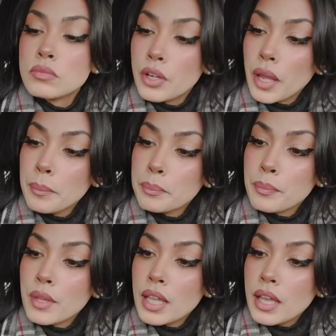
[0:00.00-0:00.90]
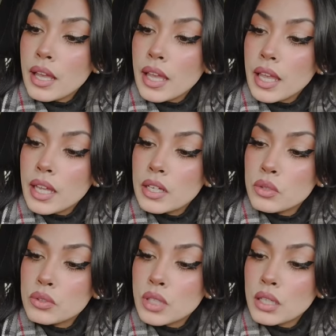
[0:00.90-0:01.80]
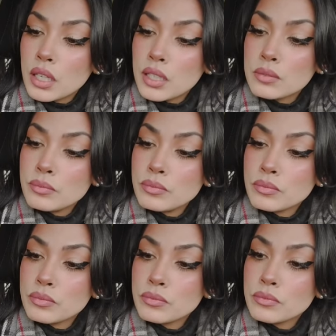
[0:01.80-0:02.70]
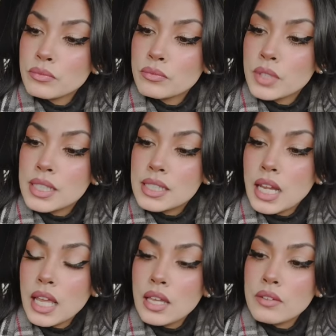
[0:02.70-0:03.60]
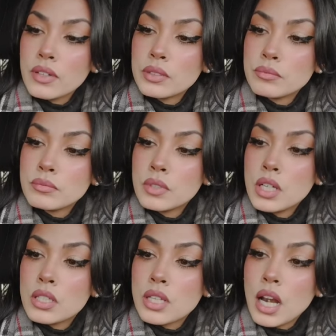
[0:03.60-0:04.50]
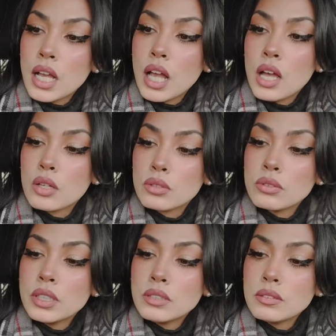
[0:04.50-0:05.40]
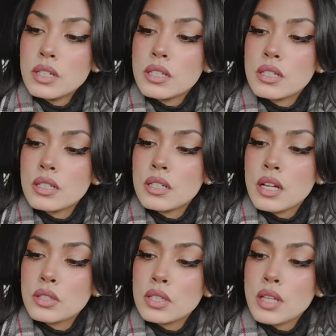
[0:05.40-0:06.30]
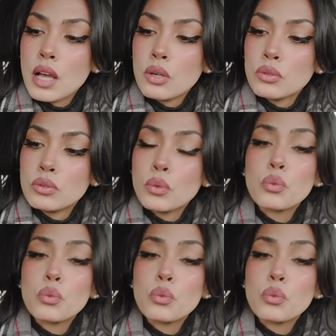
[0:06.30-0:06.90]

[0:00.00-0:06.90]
okay and who's hungry Steve. So let go. and knock this out.